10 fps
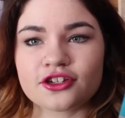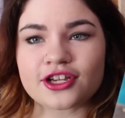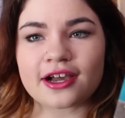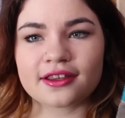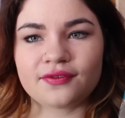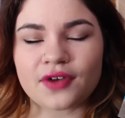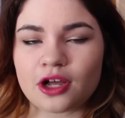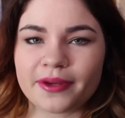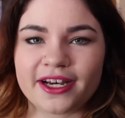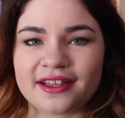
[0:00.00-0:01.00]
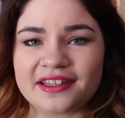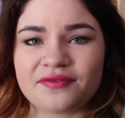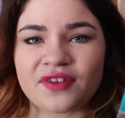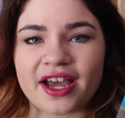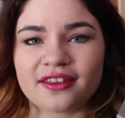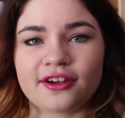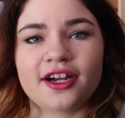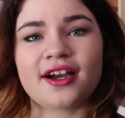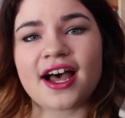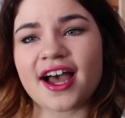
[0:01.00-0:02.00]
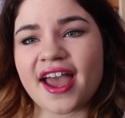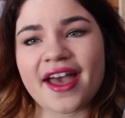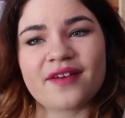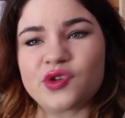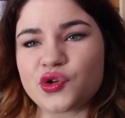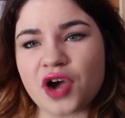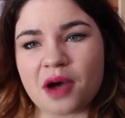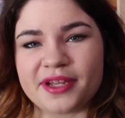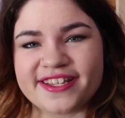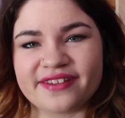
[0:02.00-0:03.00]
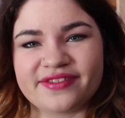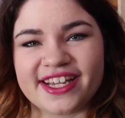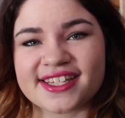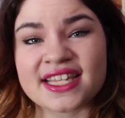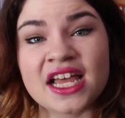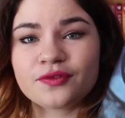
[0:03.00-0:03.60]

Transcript: The Shock of the Fall by Nathan Filer. I have two copies of this.